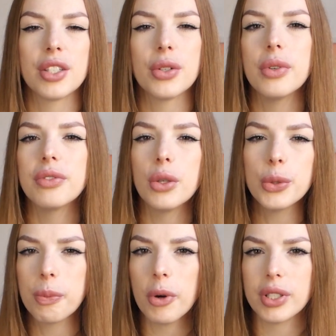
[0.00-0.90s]
So with
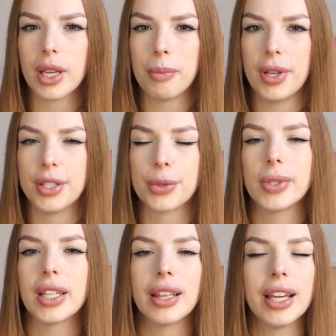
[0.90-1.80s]
those Posca pens,
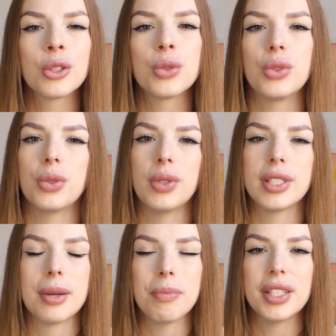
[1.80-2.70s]
what I like to do
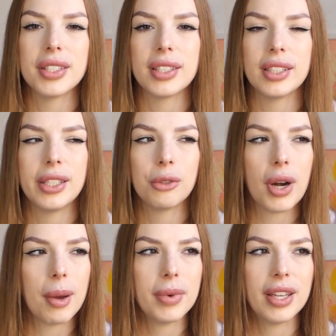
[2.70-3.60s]
is I'm basically
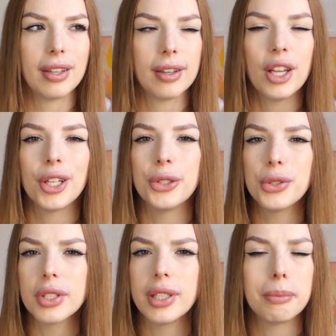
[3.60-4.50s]
grabbing
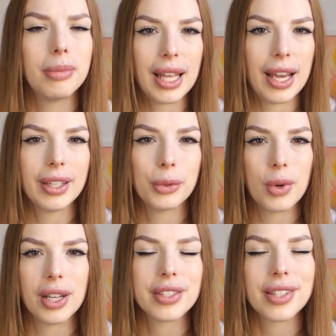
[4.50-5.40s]
usually black
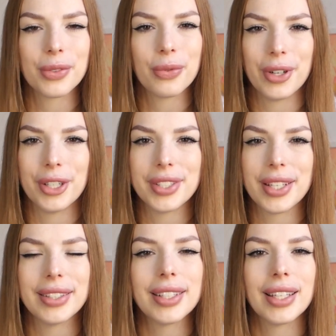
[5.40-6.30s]
ones at
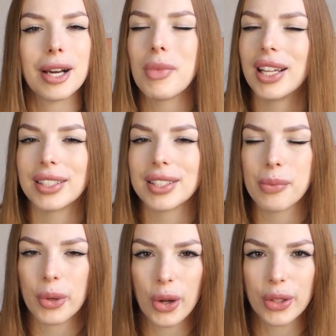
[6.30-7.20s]
first, and then I'm adding
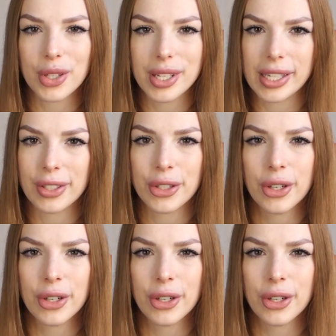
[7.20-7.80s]
some color later